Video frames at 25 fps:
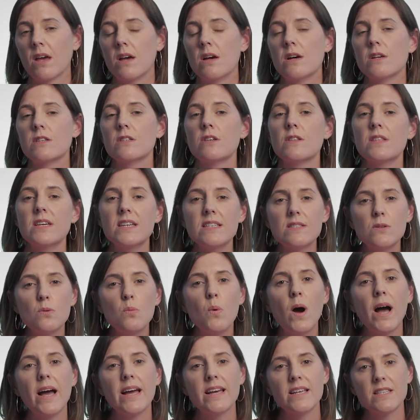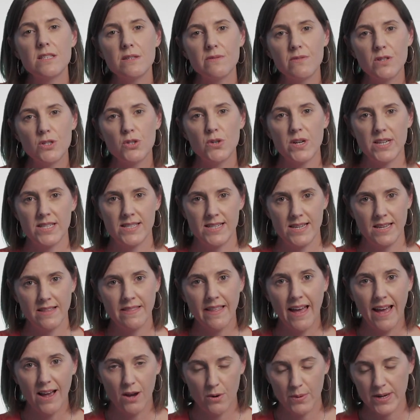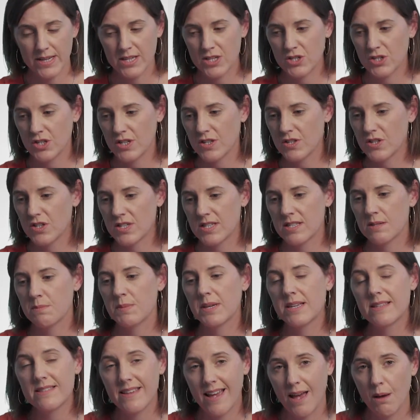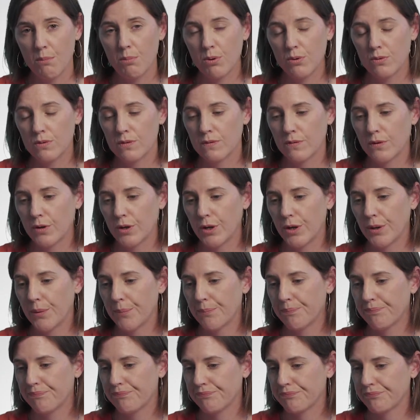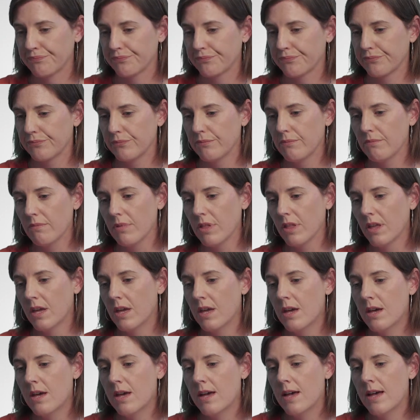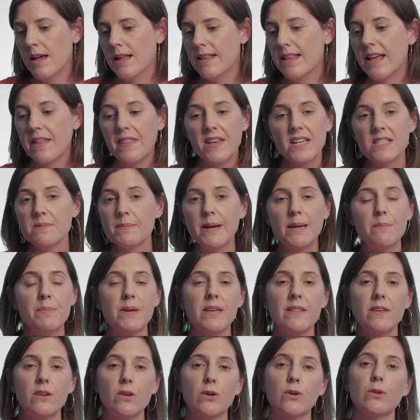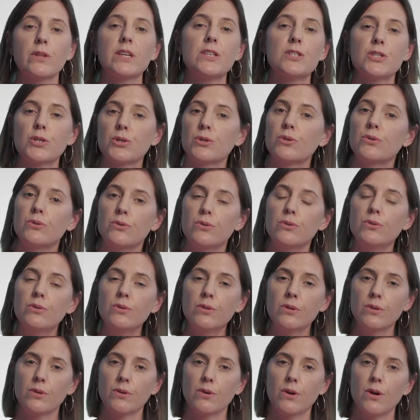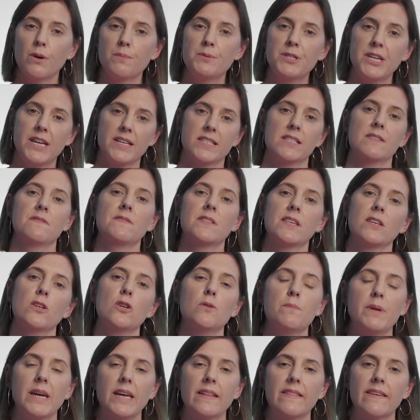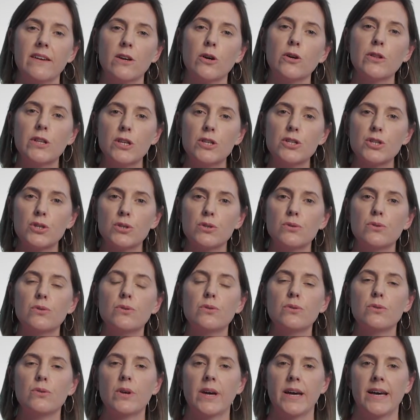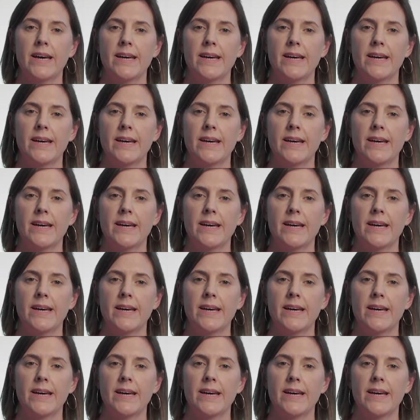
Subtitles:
So these are ways of addressing that question, just some examples for you. Now, these may be the only two objectives that you meet, the only two